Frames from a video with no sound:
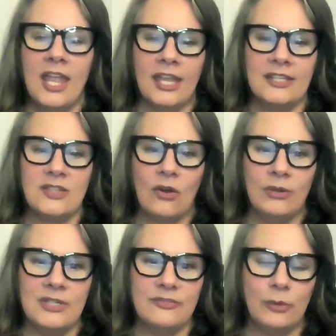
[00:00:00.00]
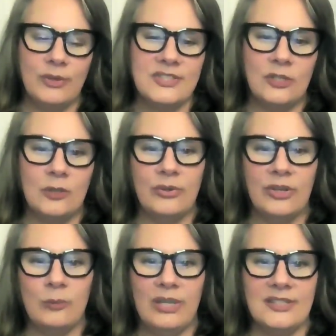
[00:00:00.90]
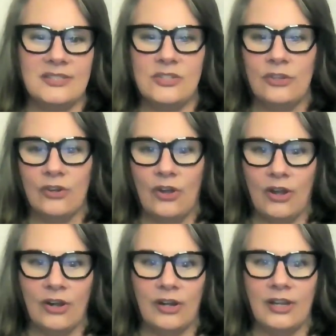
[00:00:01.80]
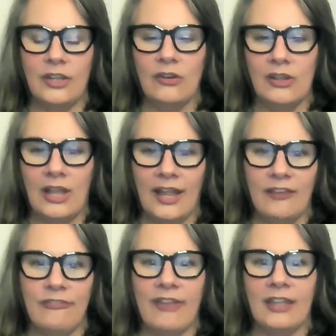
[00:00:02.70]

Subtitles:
it's always for what's going to bring peace to your heart, your life,